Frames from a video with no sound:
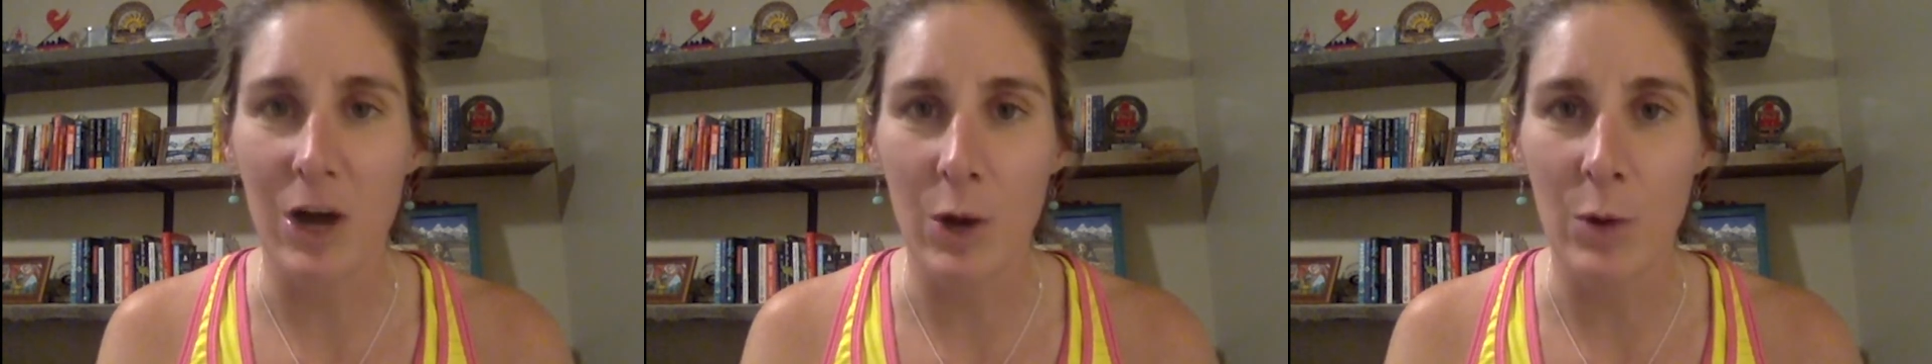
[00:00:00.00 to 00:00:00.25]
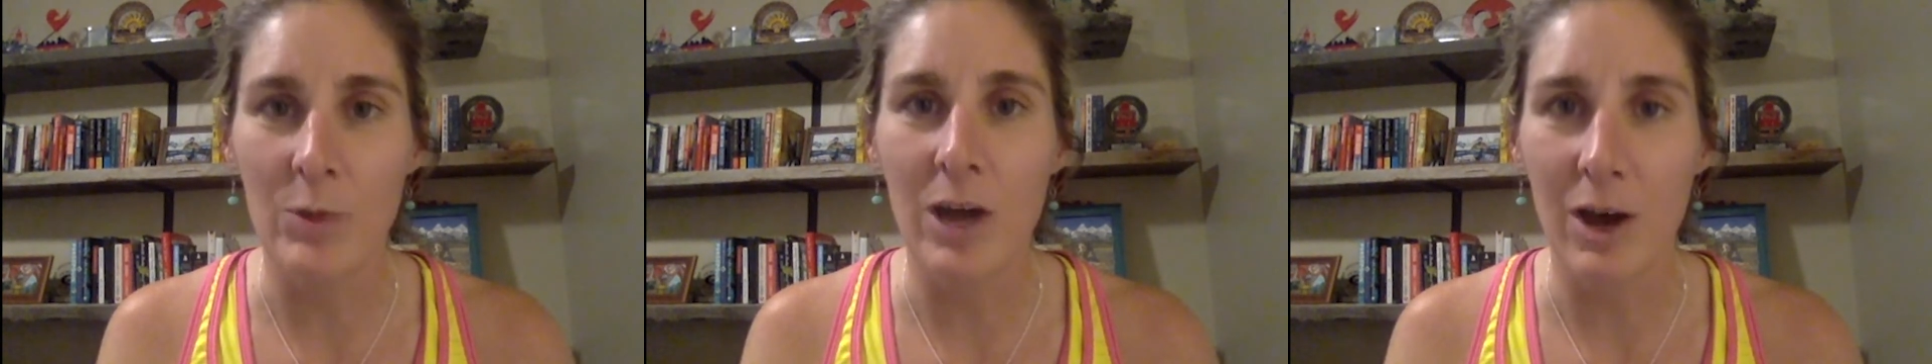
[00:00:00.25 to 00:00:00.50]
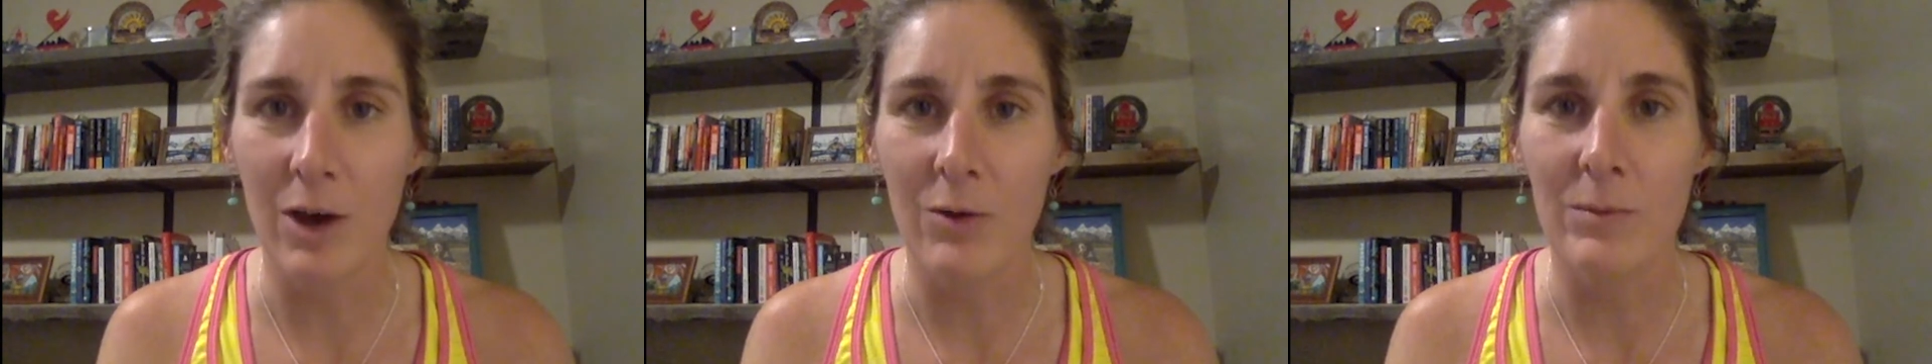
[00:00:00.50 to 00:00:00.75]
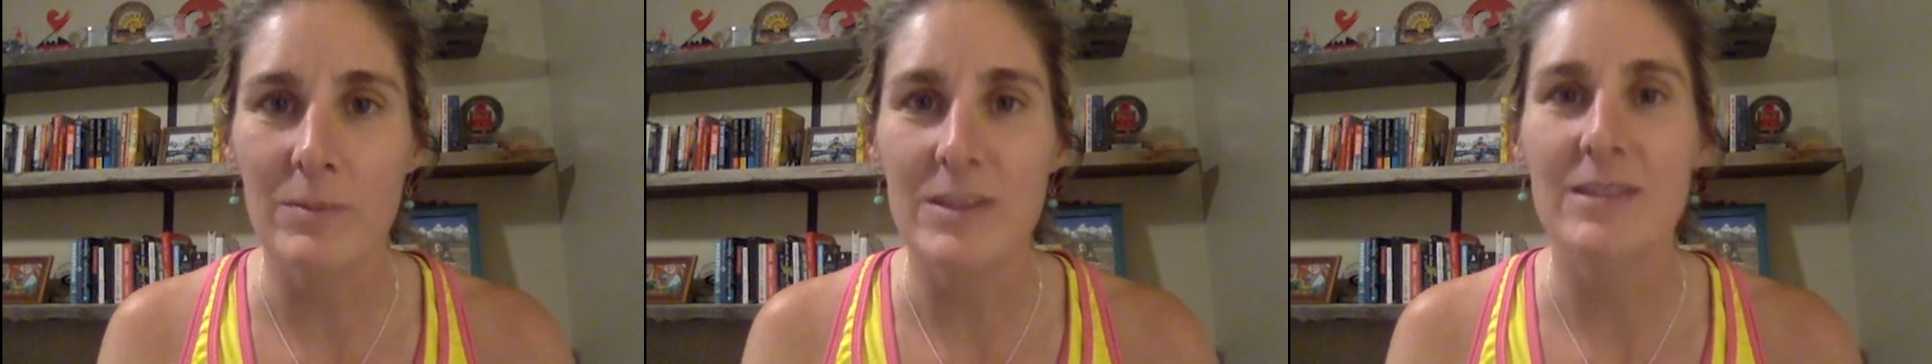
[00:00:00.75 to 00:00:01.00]
own
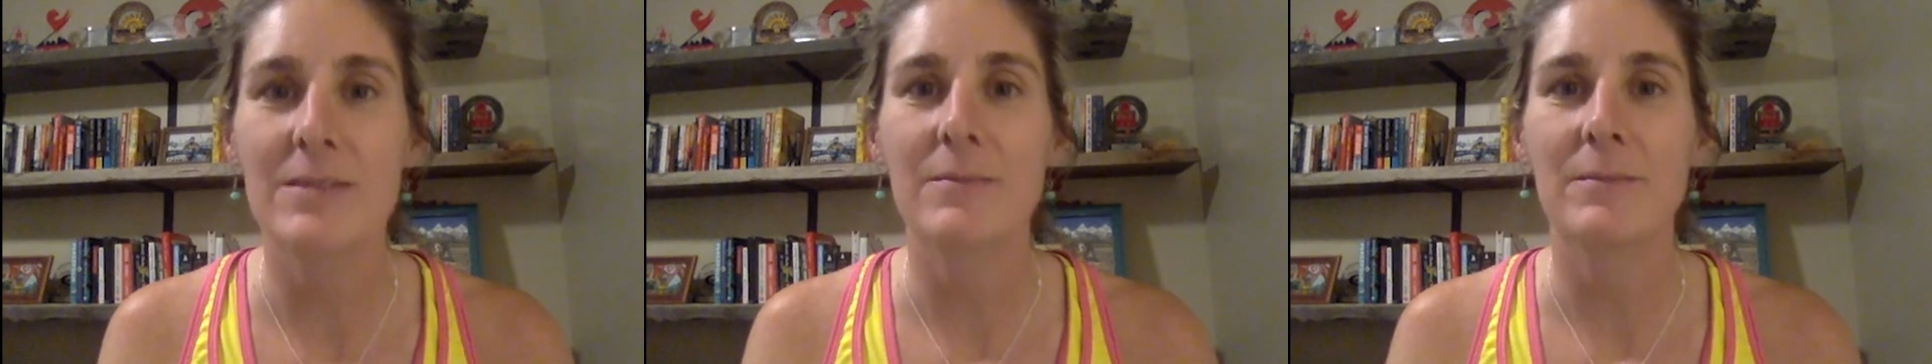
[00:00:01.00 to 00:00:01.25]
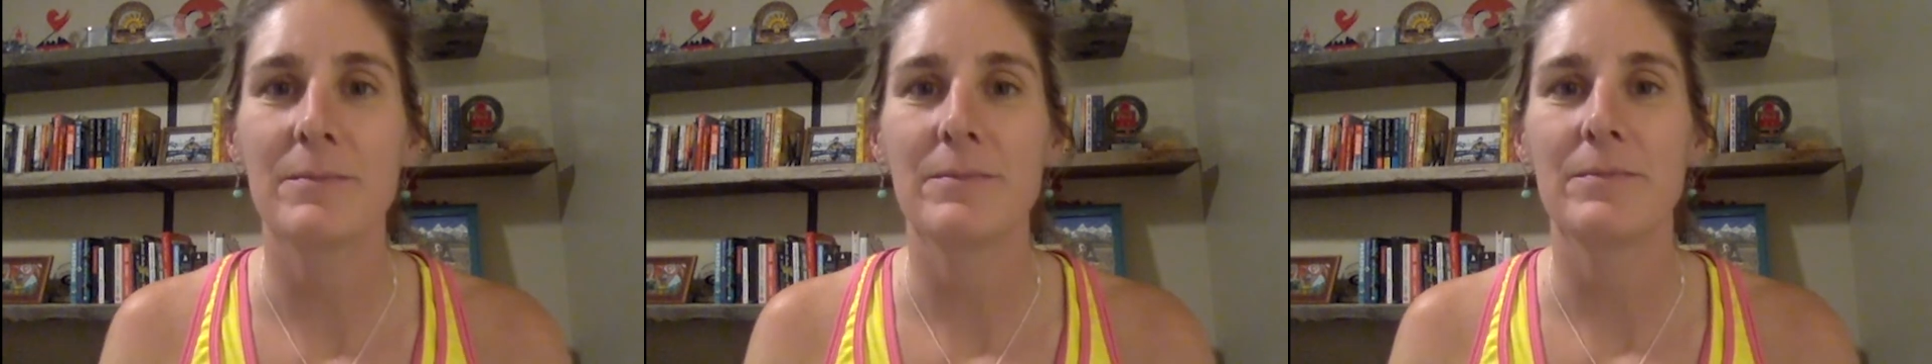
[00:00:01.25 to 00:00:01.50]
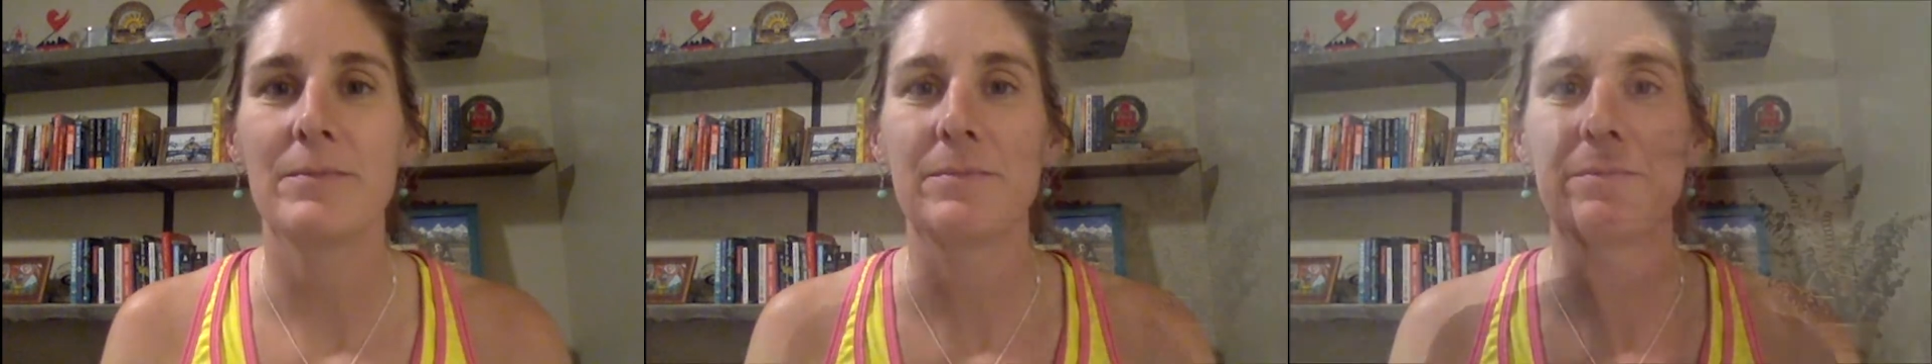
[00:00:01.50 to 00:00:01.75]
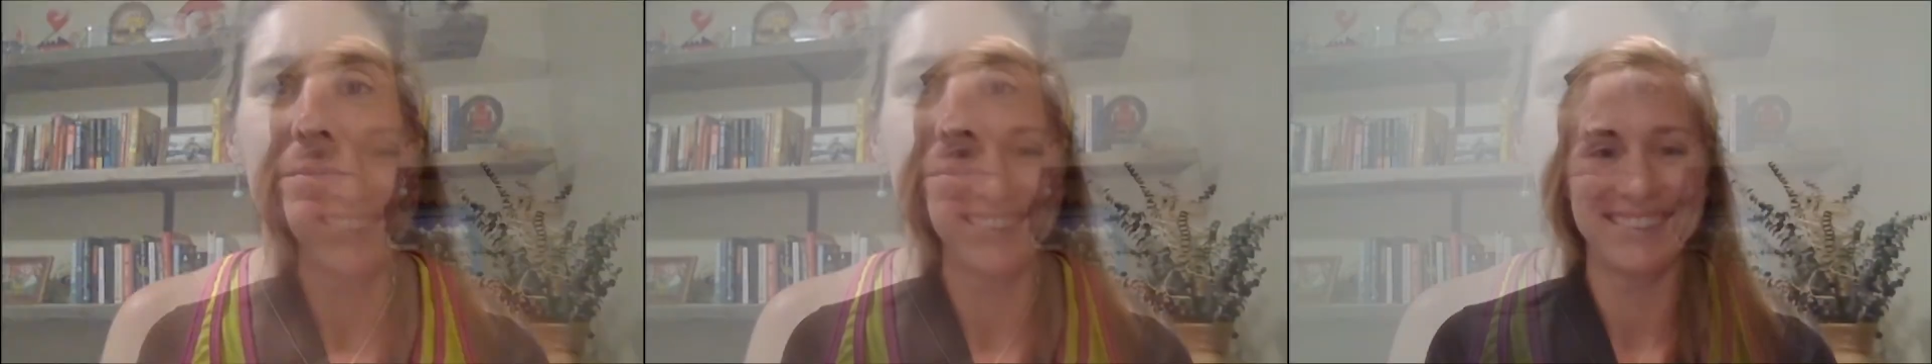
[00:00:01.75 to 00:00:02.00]
homes.
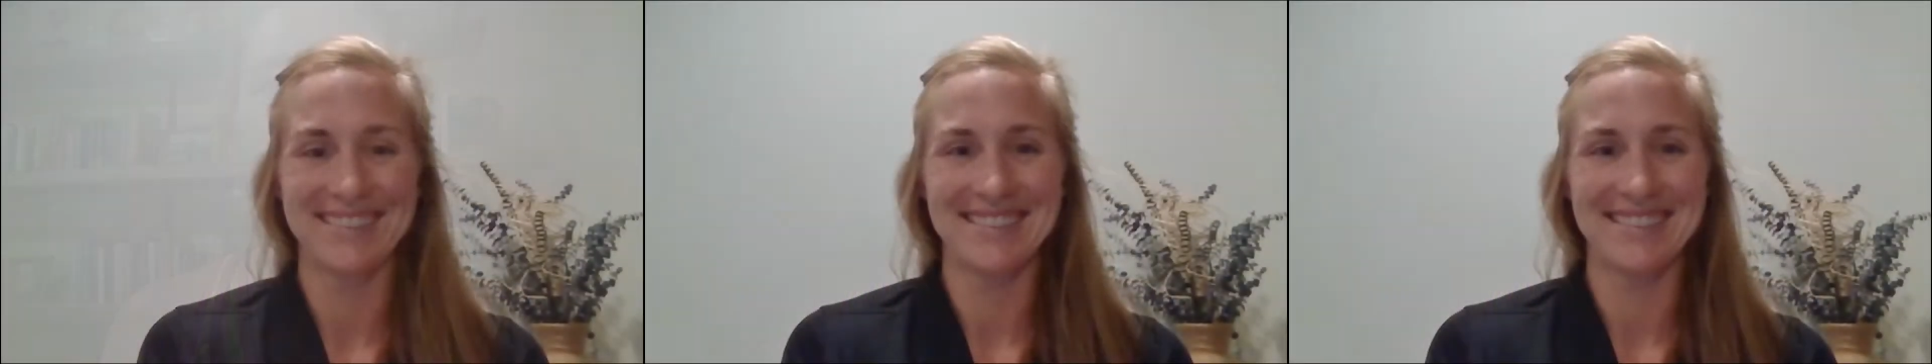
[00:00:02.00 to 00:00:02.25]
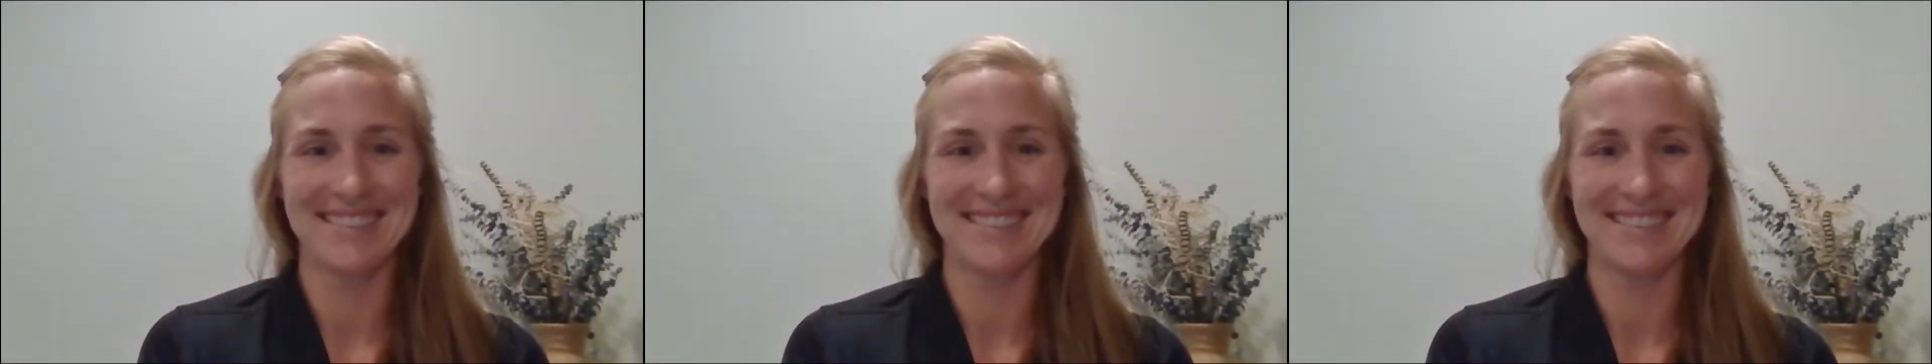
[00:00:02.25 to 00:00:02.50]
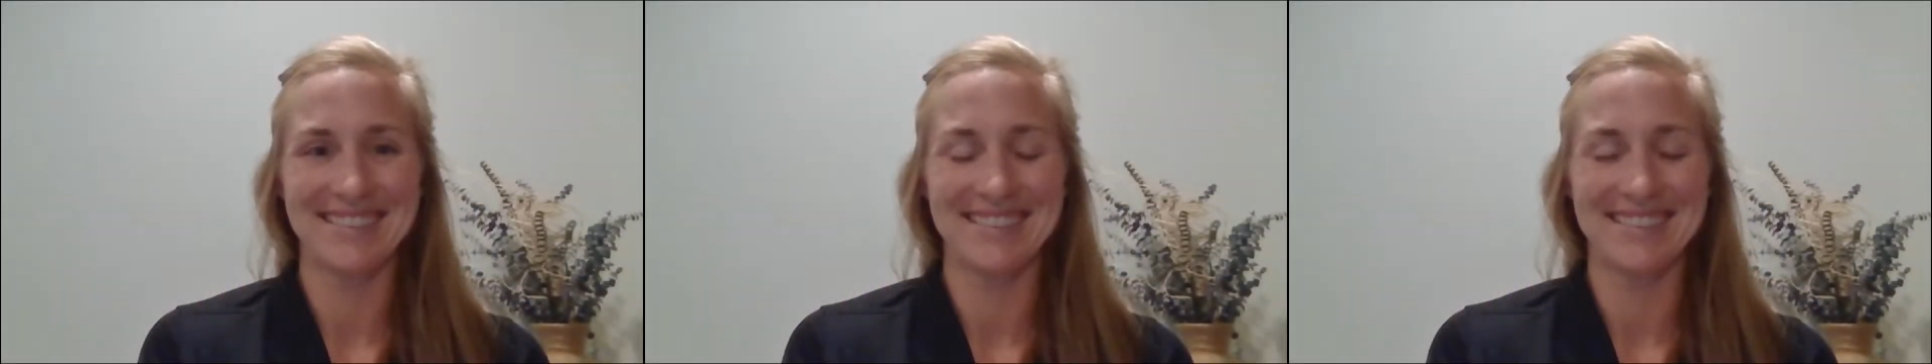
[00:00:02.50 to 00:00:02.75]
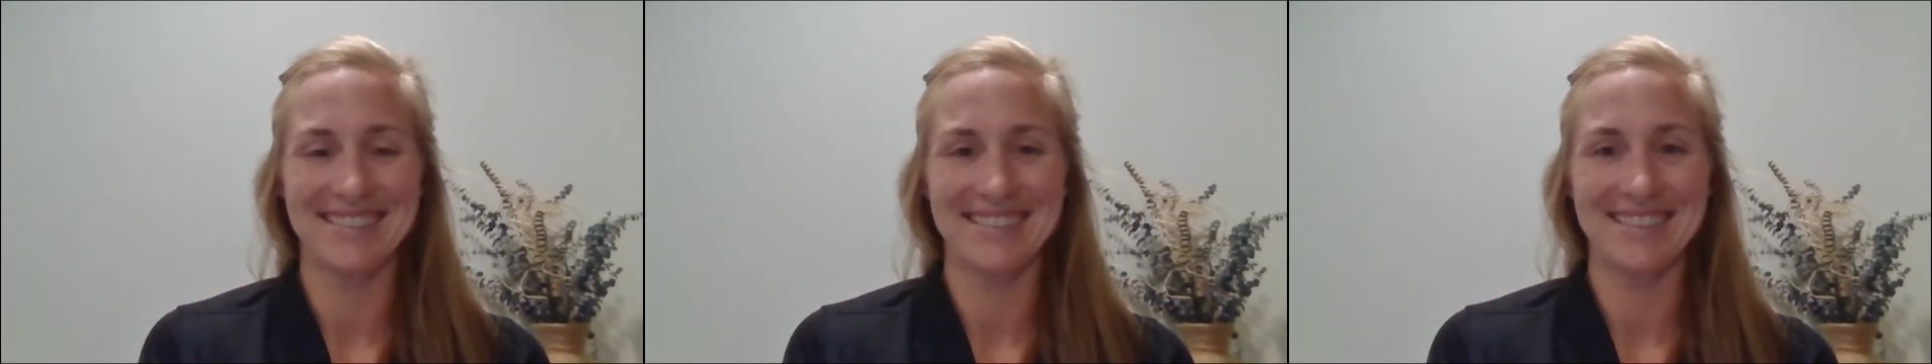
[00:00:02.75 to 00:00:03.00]

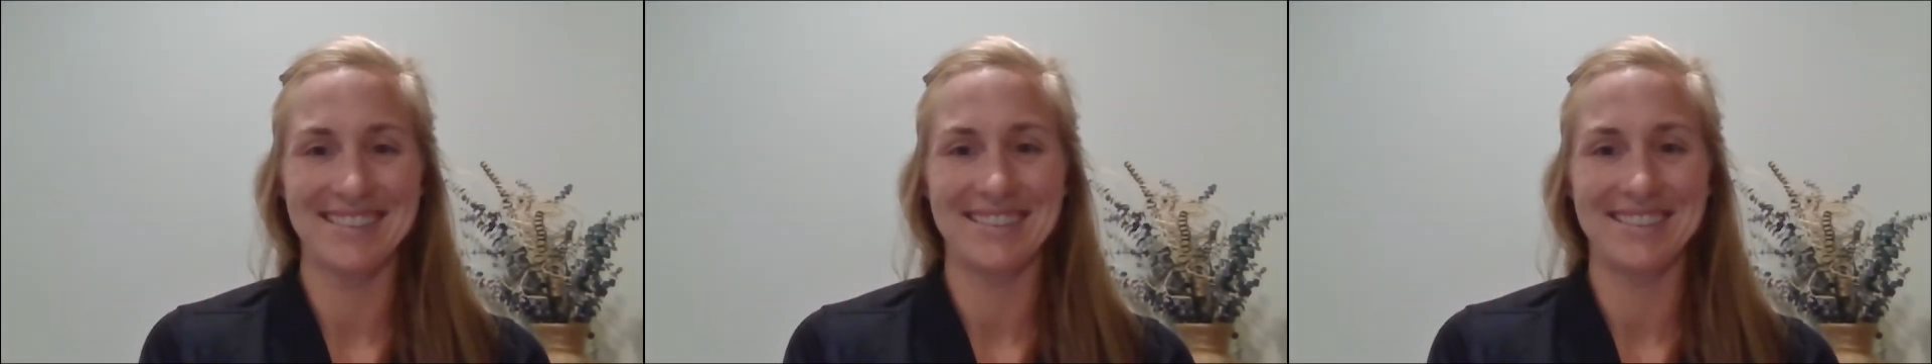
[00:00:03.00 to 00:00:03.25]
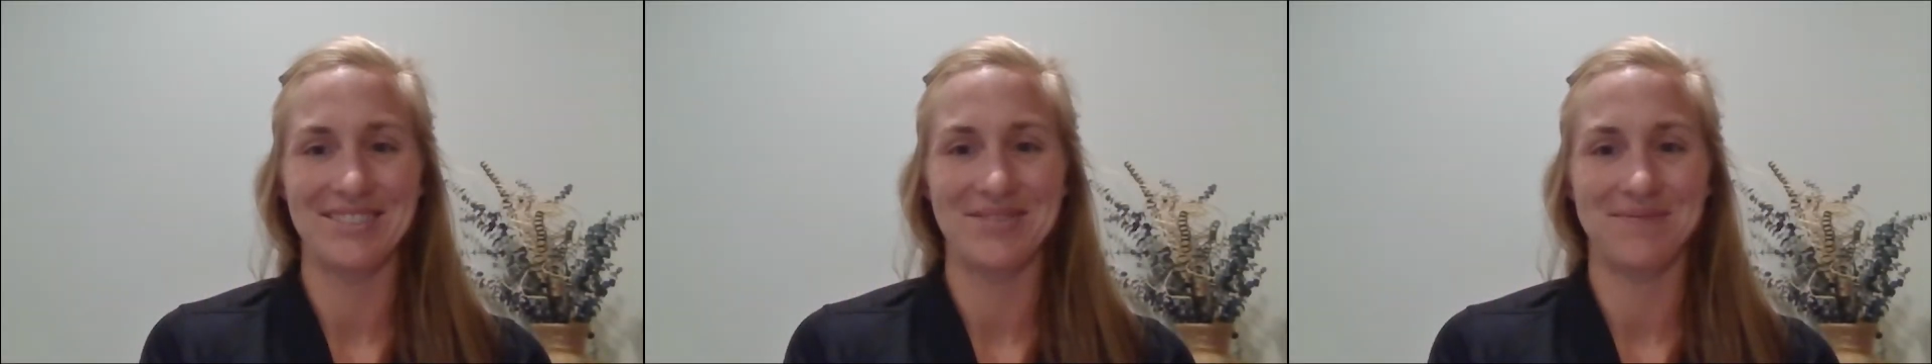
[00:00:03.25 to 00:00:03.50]
Welcome, Sarah